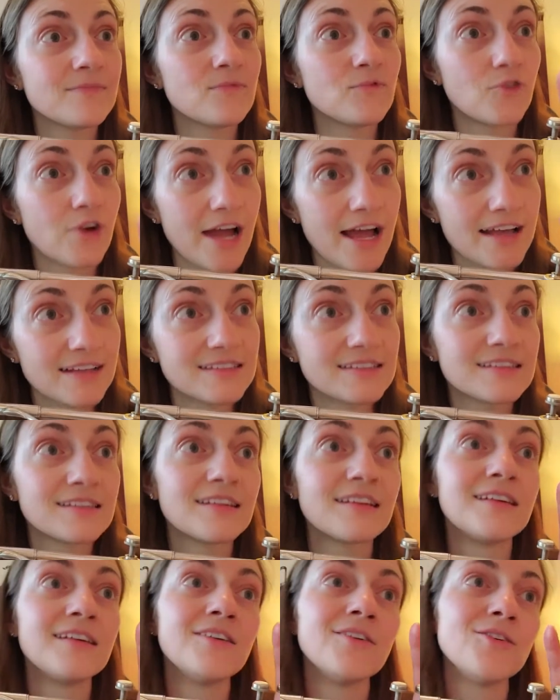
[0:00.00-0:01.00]
Rest,
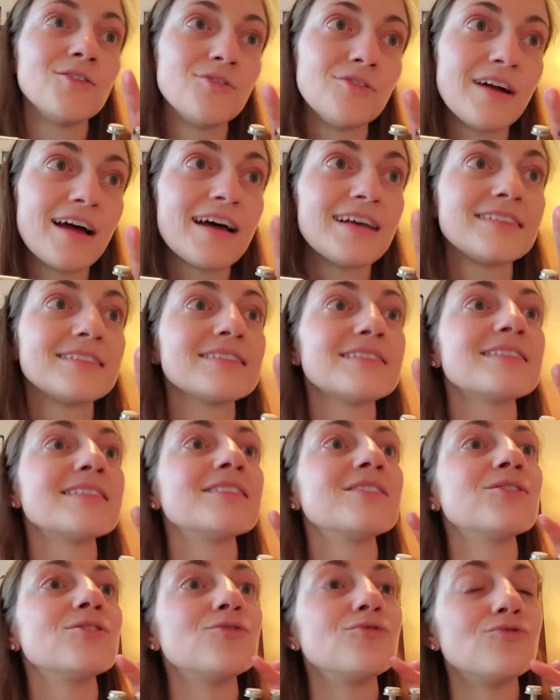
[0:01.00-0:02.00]
rest,
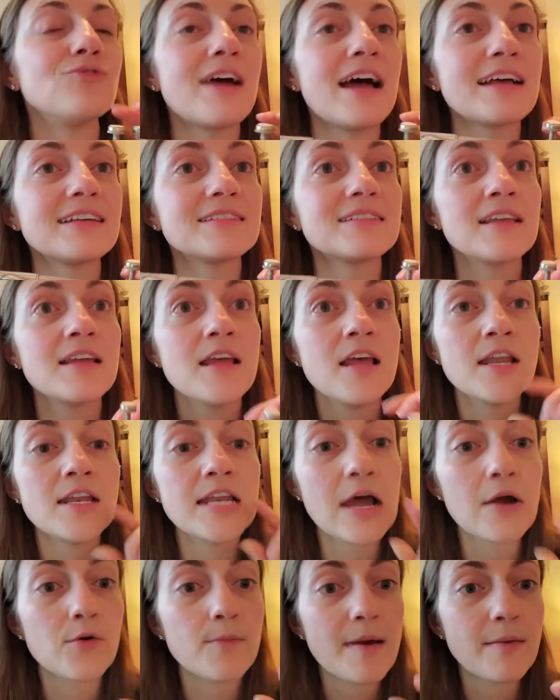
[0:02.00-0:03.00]
rest.
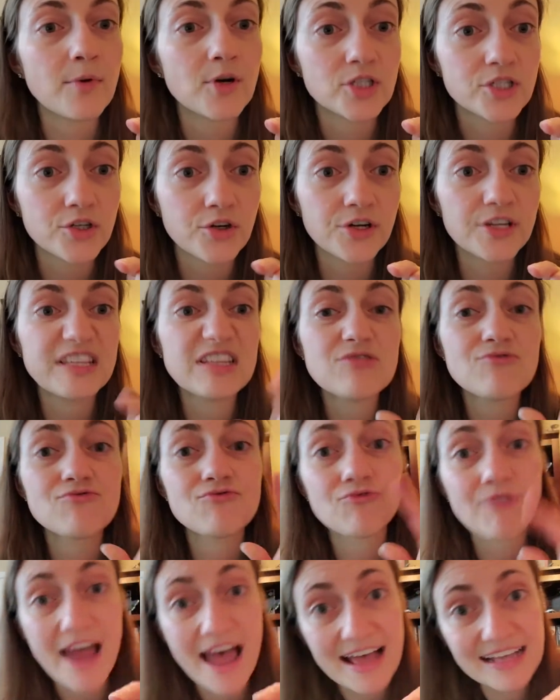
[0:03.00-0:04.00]
Now remember, during the
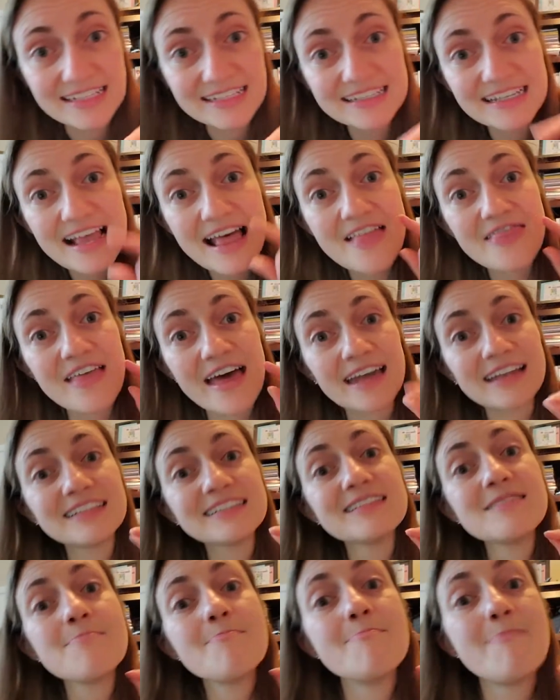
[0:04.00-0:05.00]
rest, that
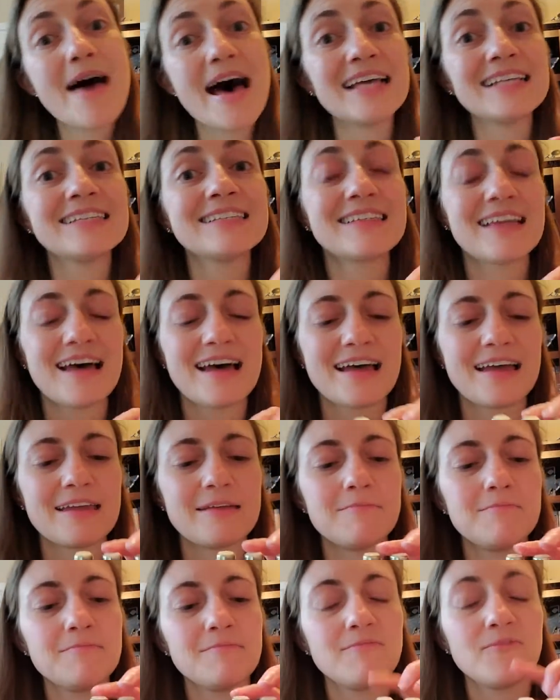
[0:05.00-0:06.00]
is the best
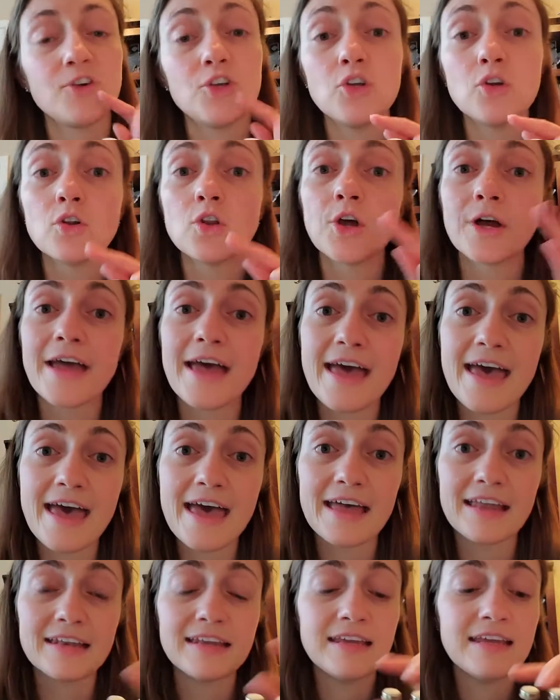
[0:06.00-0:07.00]
time for you to look
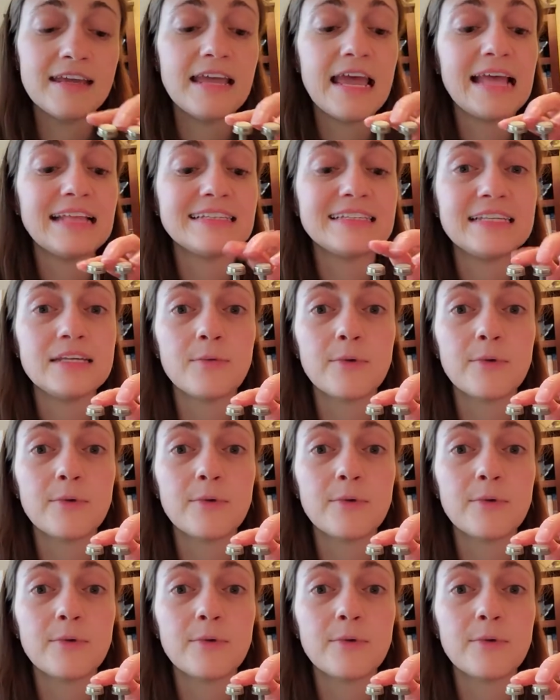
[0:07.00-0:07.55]
ahead and see